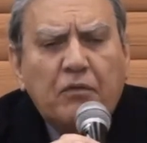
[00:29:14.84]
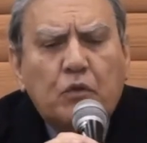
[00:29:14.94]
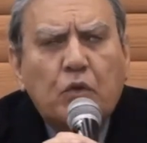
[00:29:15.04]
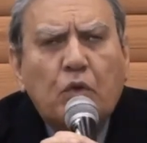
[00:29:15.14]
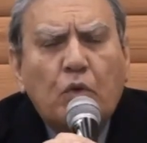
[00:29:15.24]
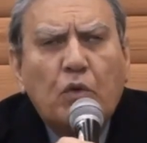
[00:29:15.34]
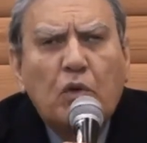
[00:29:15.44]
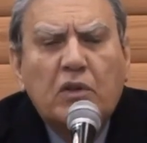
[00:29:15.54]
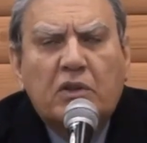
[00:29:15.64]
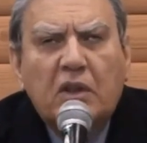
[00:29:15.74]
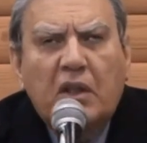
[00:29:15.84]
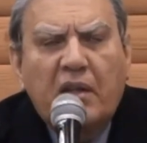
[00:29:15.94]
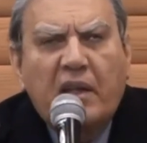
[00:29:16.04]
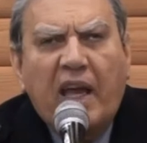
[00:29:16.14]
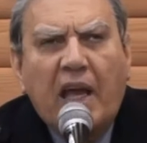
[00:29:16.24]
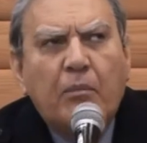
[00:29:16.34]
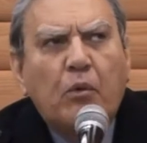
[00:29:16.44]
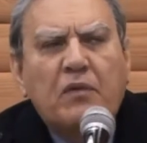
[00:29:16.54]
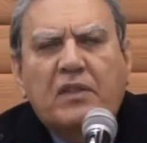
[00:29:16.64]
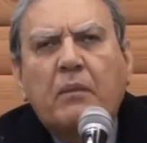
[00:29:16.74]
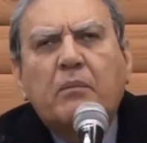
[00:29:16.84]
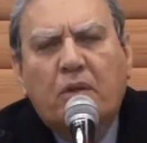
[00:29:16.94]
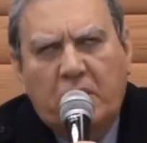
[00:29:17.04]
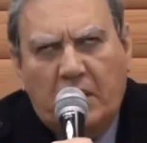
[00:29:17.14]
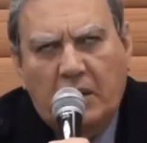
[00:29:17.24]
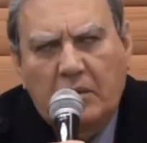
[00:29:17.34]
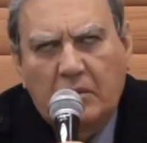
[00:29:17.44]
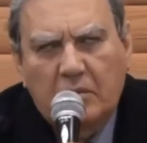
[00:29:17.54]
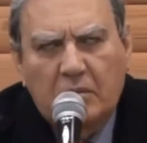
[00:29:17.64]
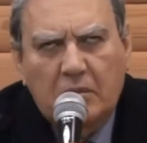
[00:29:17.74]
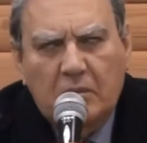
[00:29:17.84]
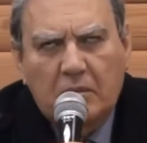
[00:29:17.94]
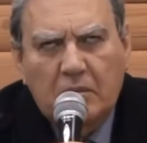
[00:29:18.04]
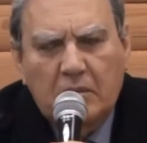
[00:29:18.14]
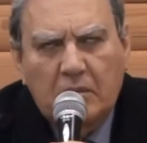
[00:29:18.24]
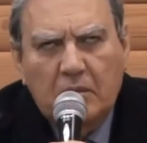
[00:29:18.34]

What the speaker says: I have to hold the elbow of somebody.